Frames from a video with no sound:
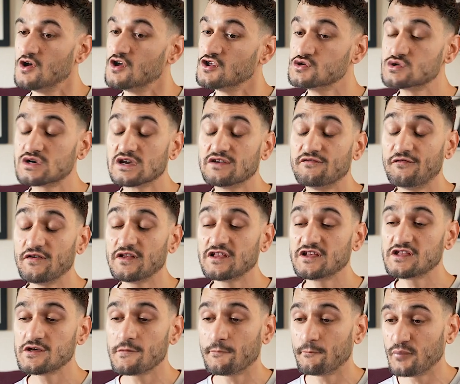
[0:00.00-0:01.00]
You can fill in
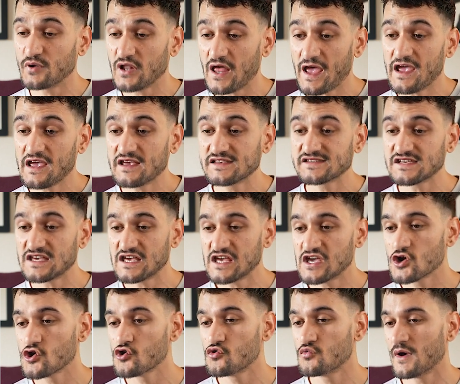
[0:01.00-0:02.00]
the blanks
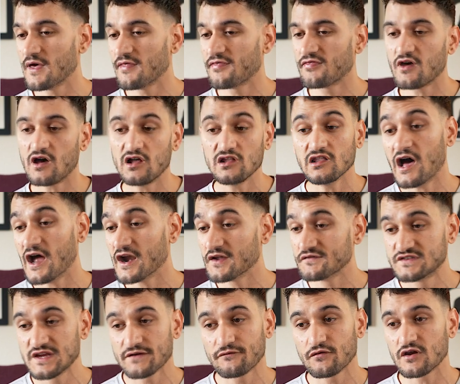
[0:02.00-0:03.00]
here with a lot of
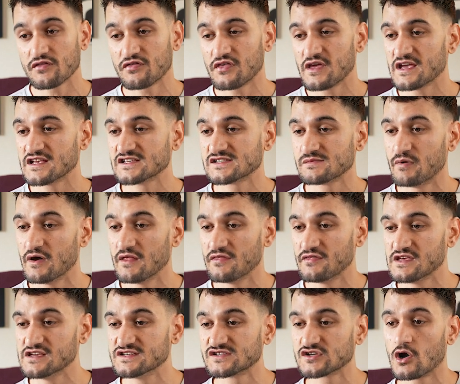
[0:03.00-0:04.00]
different things, but
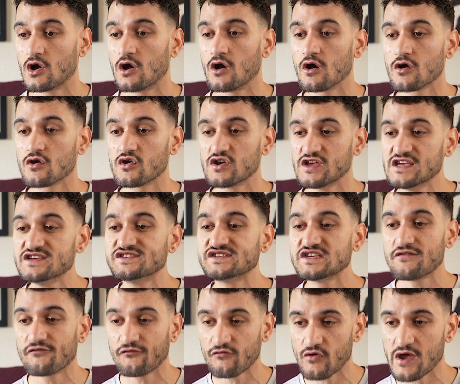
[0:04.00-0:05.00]
these are
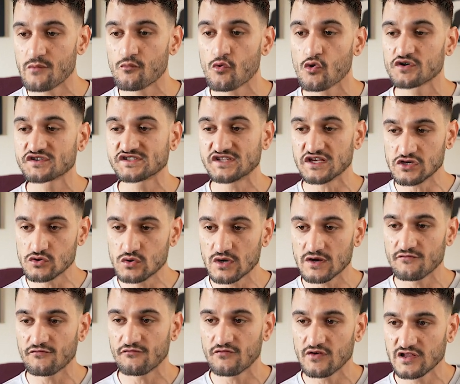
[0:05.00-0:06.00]
easy frameworks that you
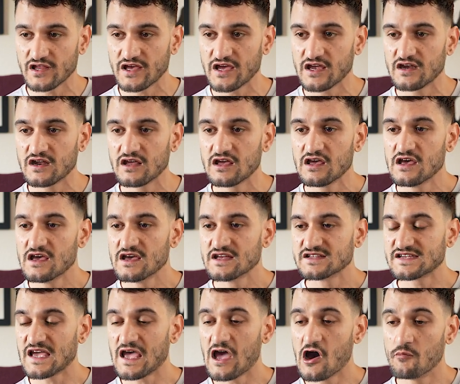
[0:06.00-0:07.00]
can fill in
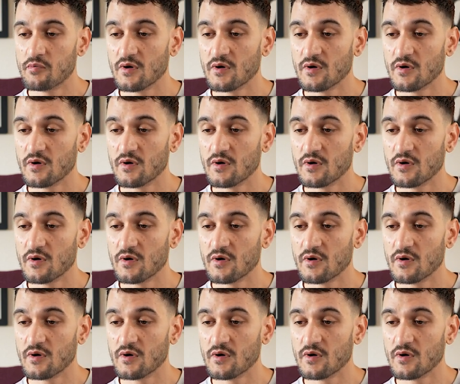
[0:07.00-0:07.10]
to help